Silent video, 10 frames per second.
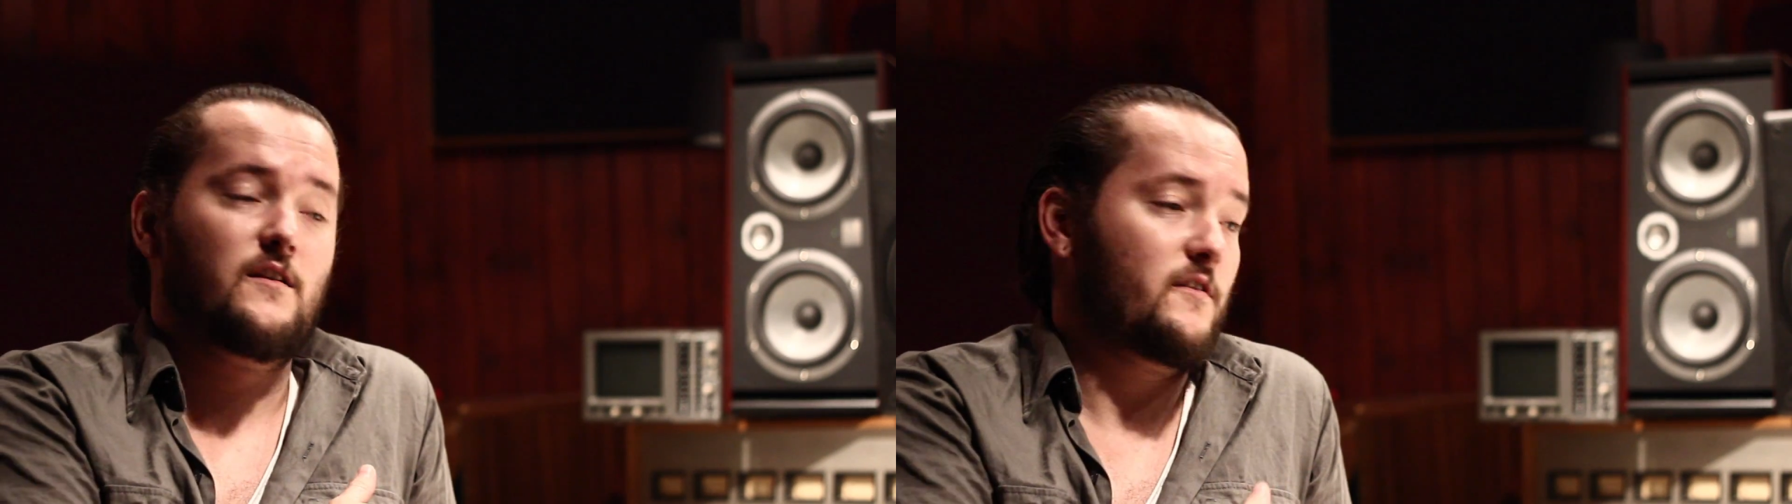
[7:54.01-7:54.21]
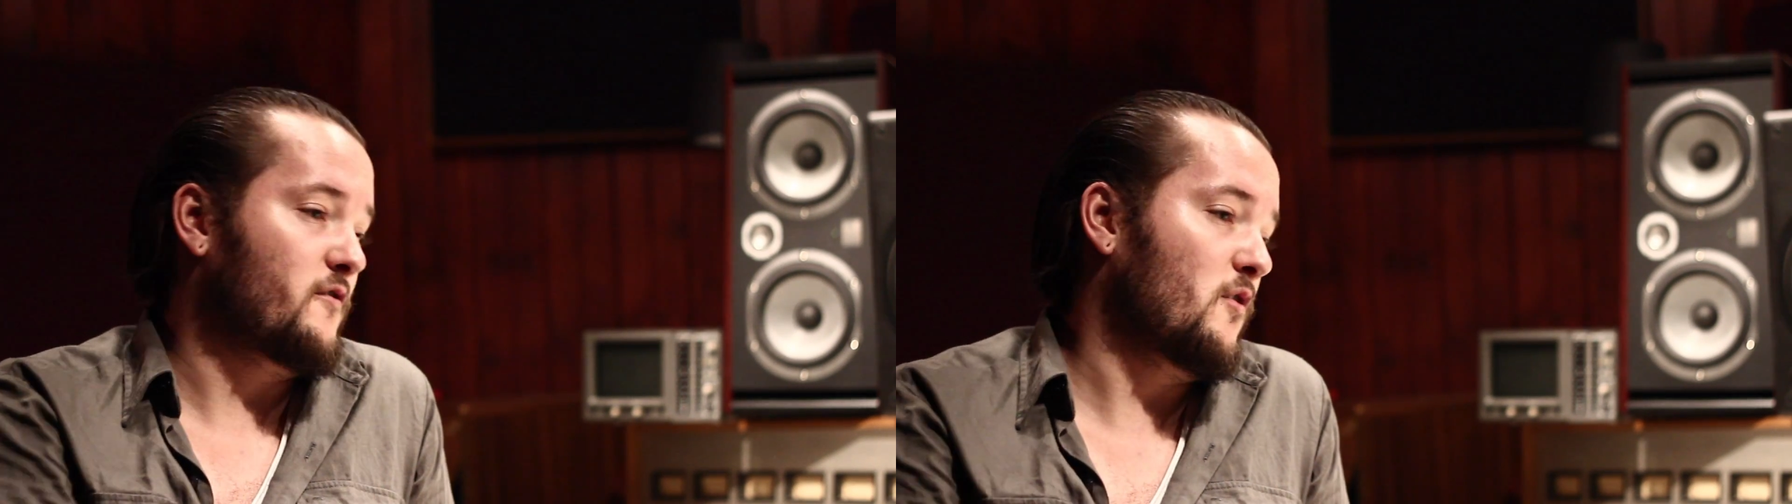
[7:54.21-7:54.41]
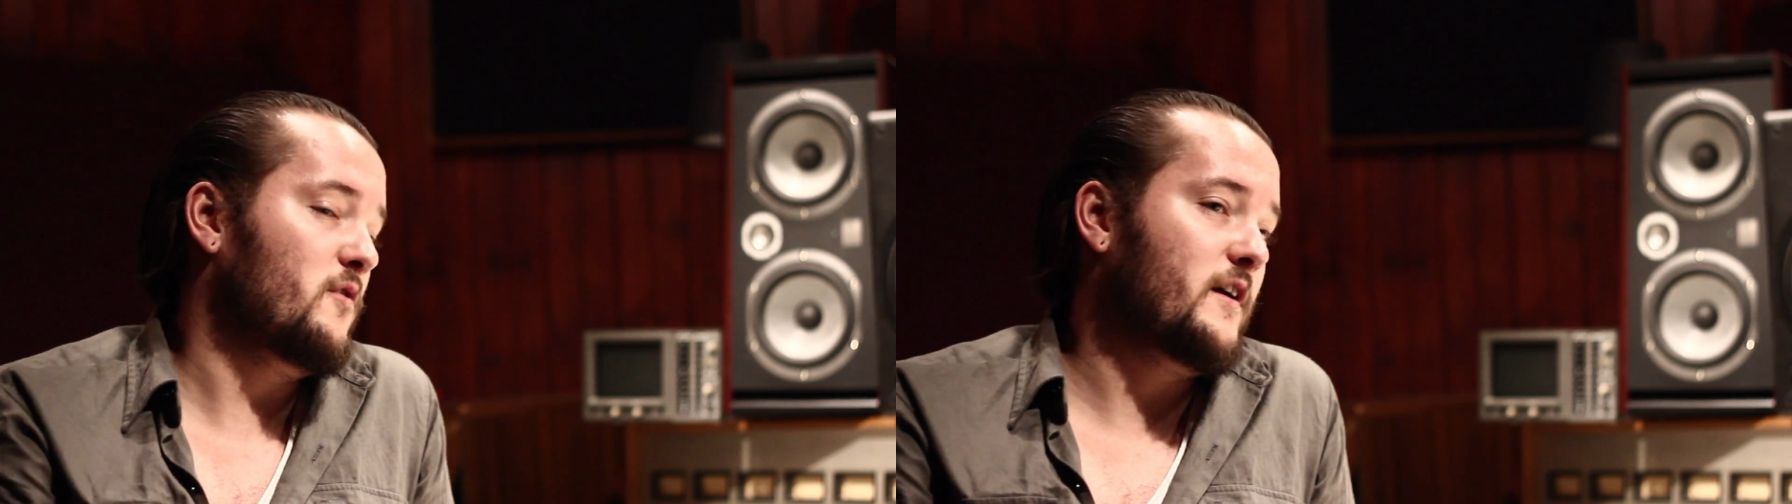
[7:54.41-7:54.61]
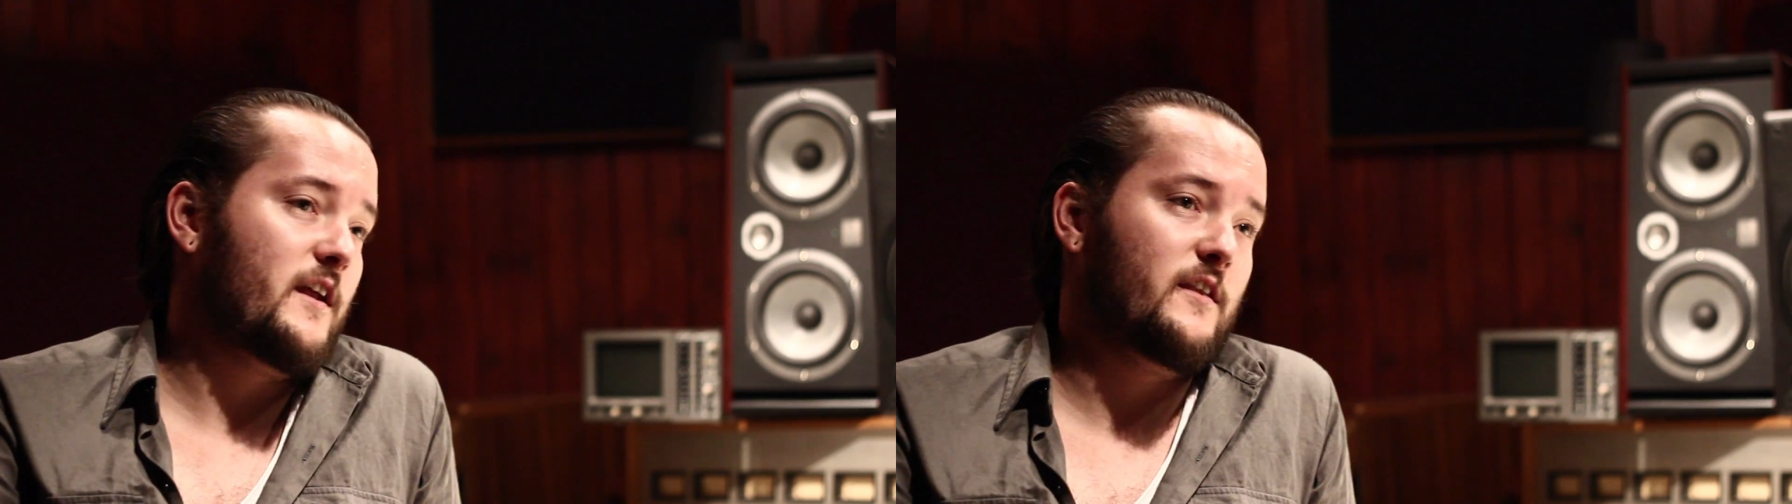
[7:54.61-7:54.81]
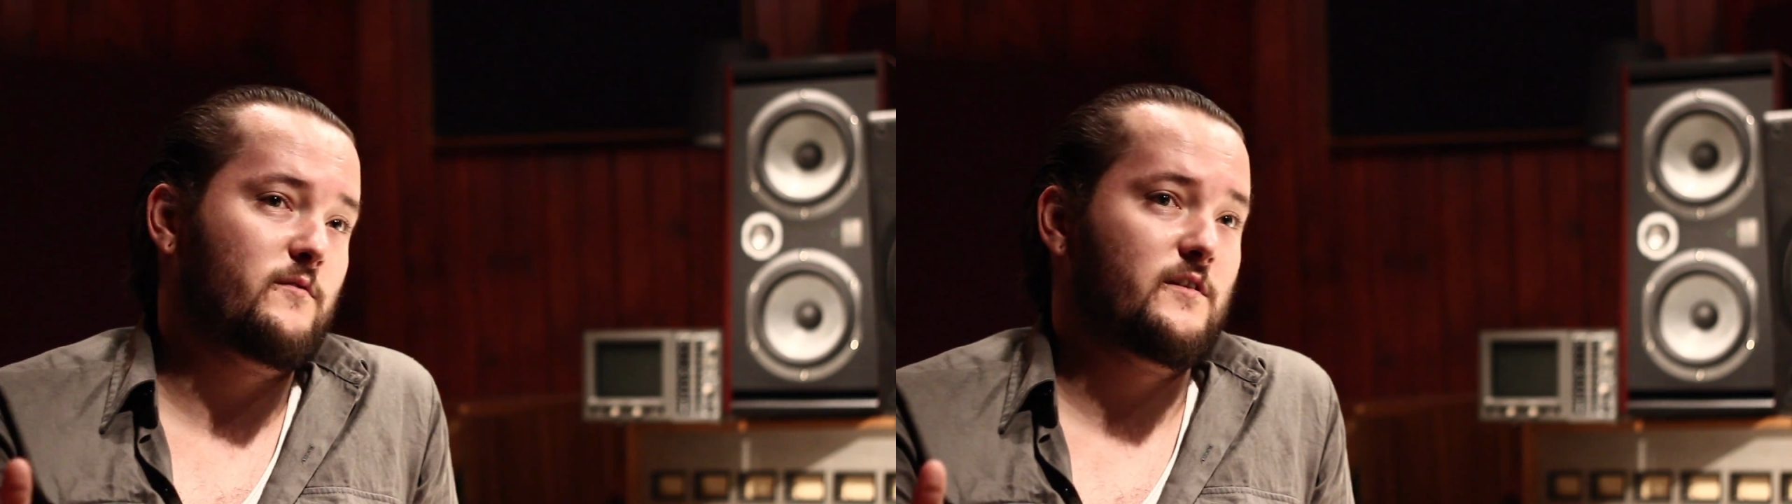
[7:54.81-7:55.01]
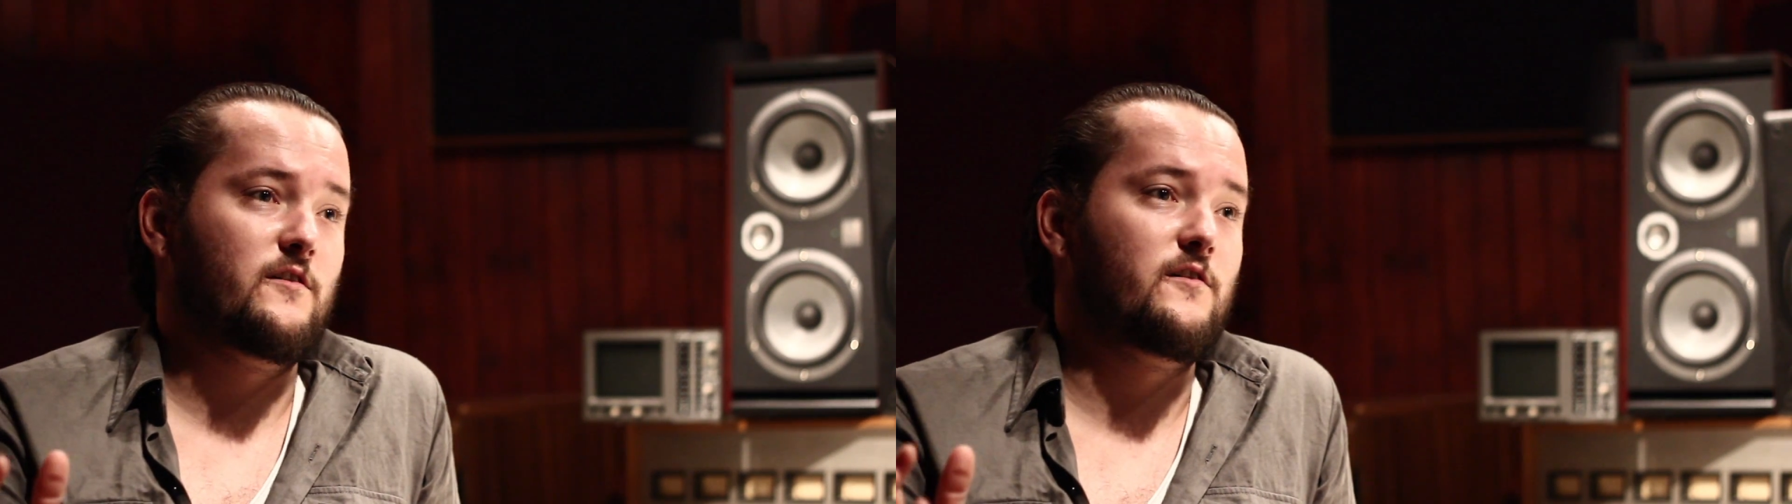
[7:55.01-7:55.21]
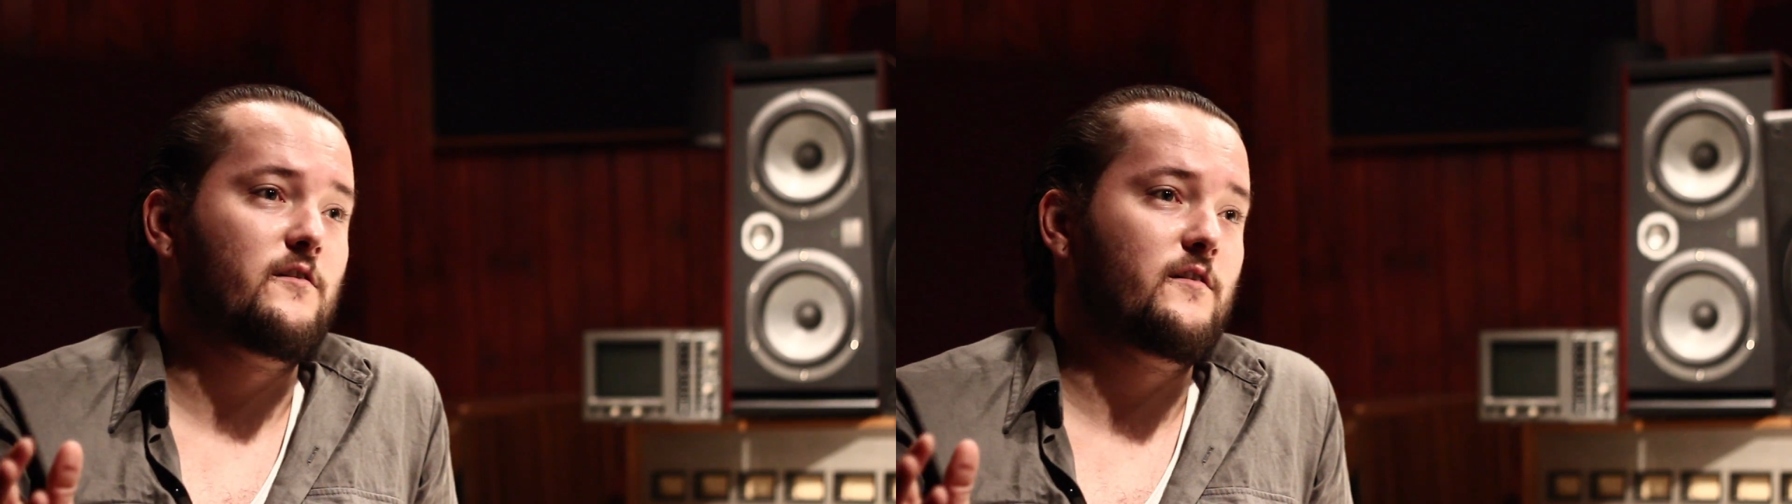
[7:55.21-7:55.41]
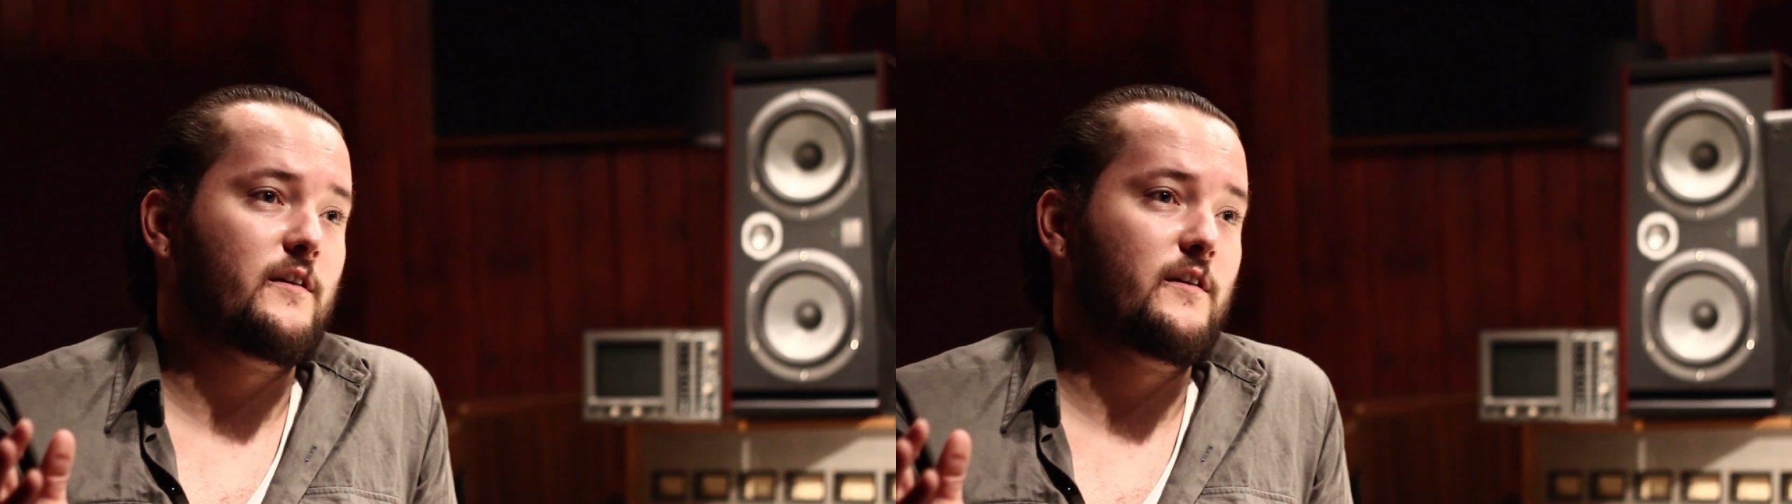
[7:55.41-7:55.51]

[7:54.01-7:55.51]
throw all that out the window